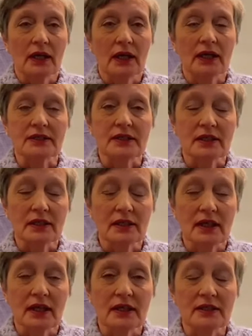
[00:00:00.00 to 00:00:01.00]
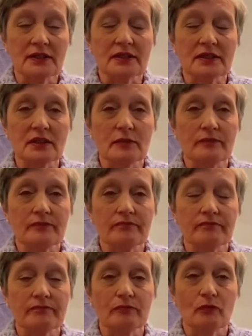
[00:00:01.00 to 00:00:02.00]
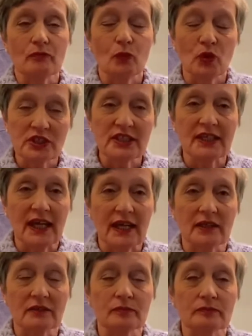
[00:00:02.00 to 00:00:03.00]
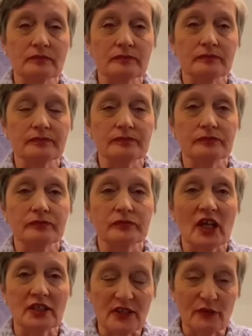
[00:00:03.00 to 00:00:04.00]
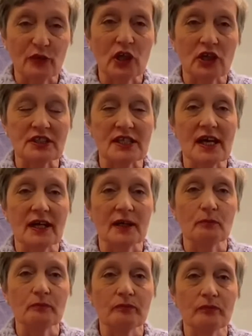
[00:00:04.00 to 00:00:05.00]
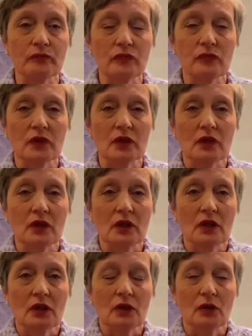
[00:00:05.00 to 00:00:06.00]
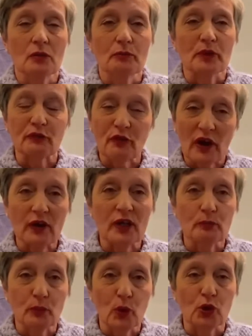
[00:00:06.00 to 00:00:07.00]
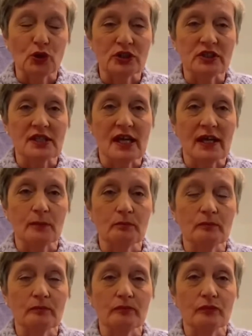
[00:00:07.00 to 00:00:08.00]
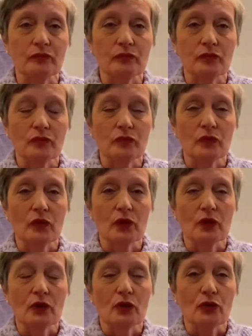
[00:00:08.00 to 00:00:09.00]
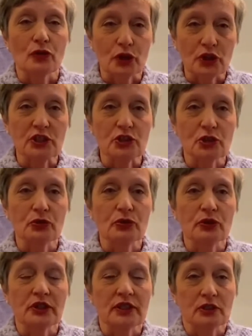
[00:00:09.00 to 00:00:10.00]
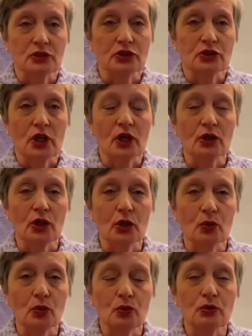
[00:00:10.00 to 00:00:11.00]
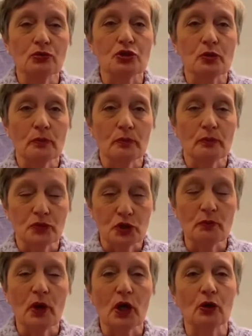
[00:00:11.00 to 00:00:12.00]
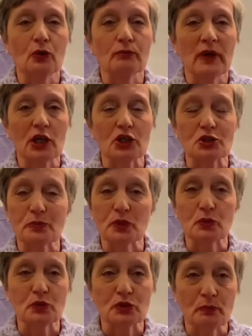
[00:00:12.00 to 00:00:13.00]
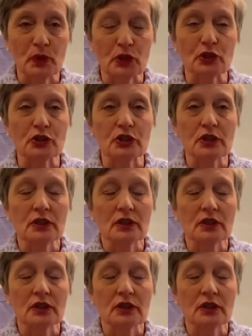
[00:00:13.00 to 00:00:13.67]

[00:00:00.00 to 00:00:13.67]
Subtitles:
It is once again a difficult time, but a very important time. 32 years ago tomorrow, my husband was murdered,